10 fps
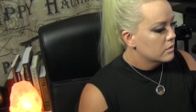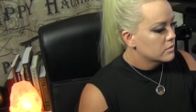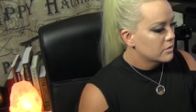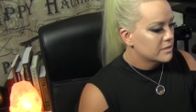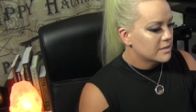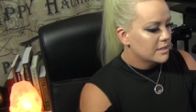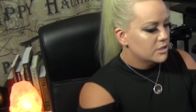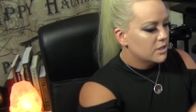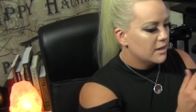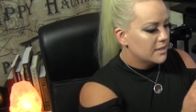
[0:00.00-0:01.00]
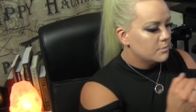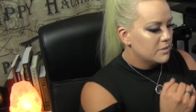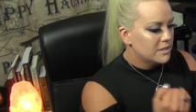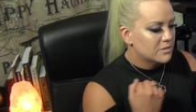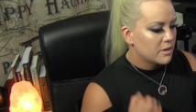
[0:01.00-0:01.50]
so it said Johnny
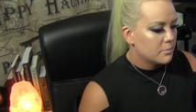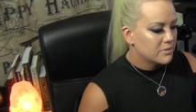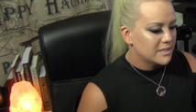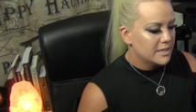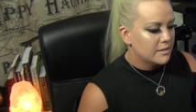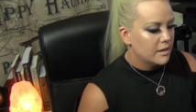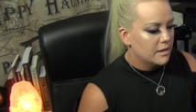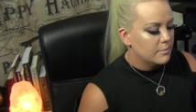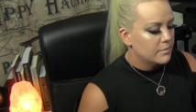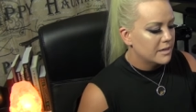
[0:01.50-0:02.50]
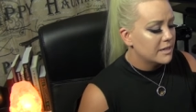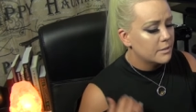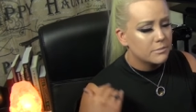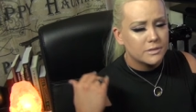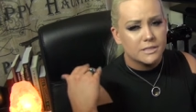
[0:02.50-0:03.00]
Beast represent um, a
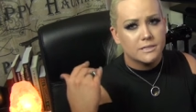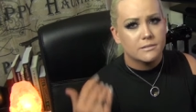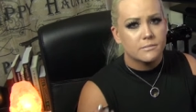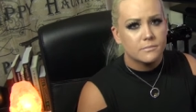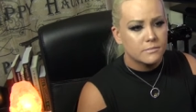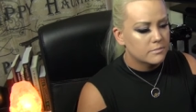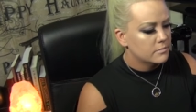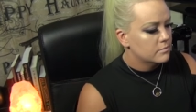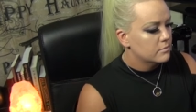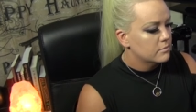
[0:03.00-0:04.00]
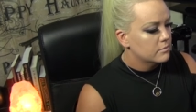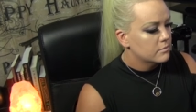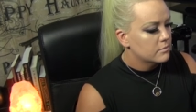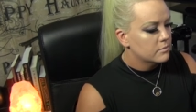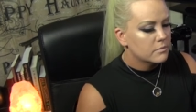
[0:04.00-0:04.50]
name
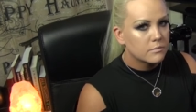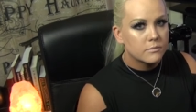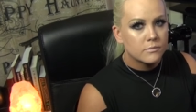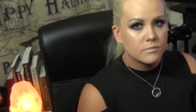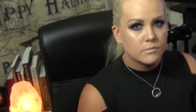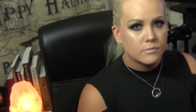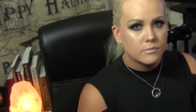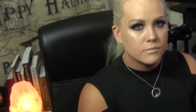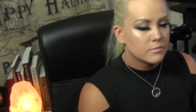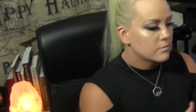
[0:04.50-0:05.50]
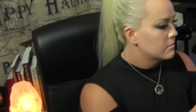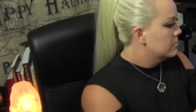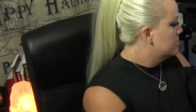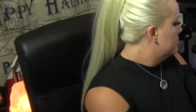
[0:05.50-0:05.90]
placebo stool